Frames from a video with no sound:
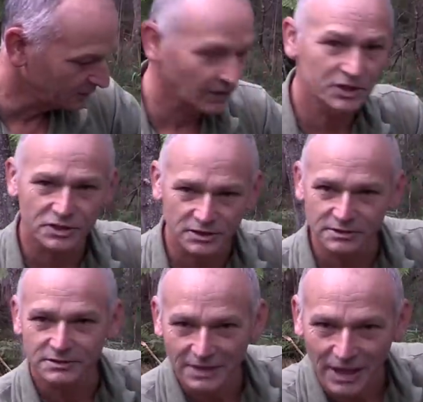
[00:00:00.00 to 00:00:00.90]

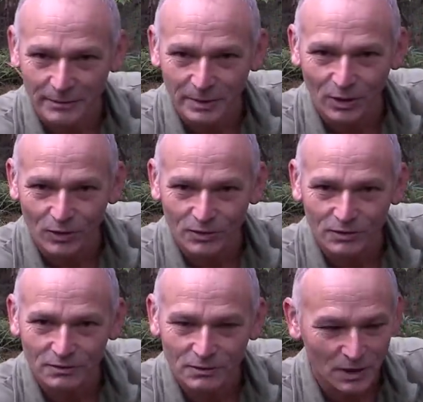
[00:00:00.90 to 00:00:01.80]
invention came along
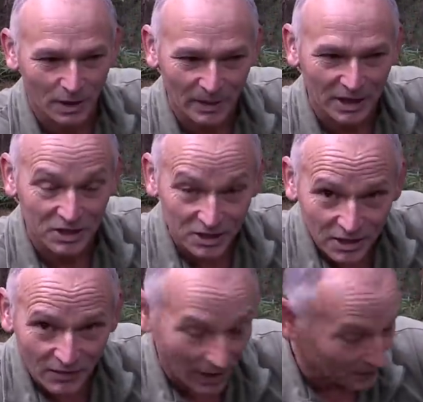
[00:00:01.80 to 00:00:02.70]
about a year